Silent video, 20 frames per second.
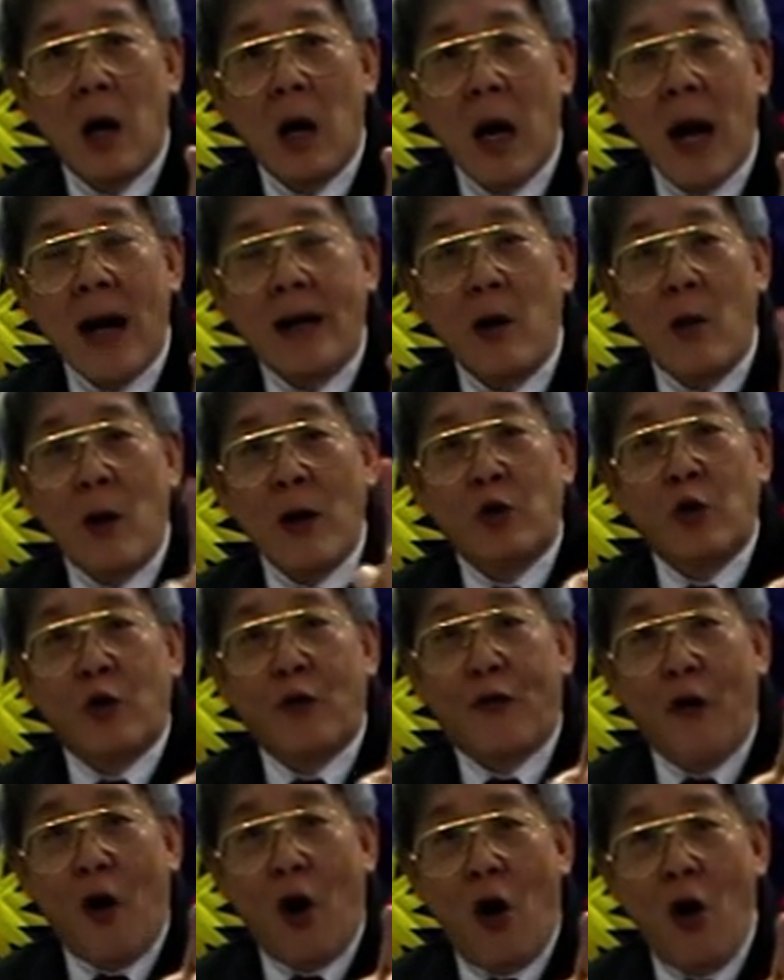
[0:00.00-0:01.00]
under
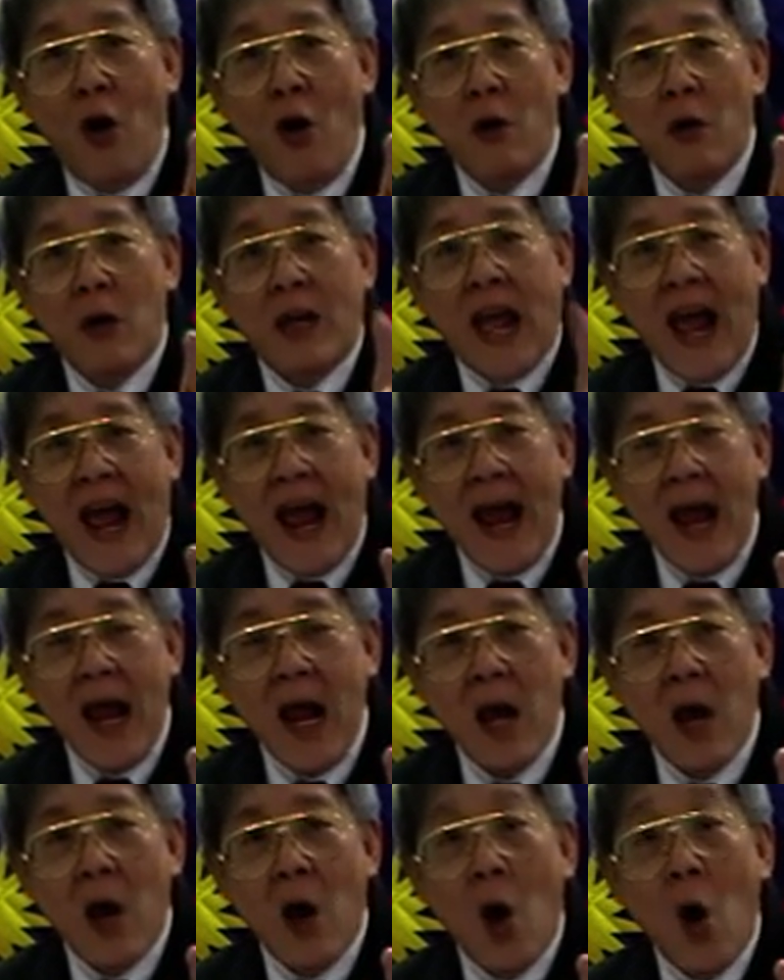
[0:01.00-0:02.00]

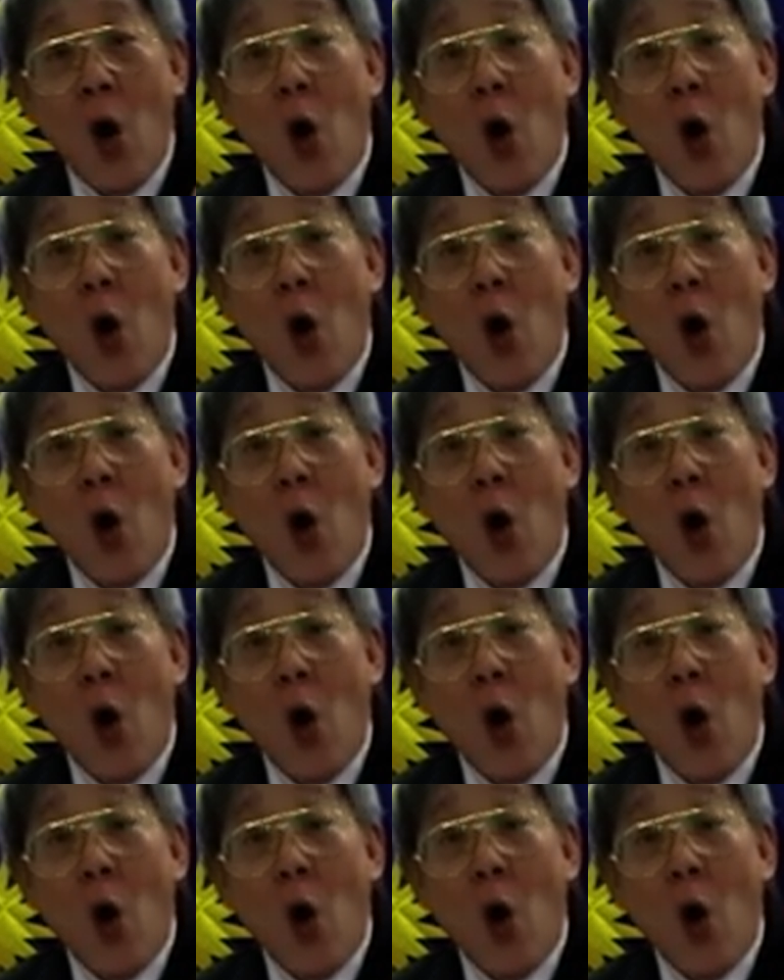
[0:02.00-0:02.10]
124K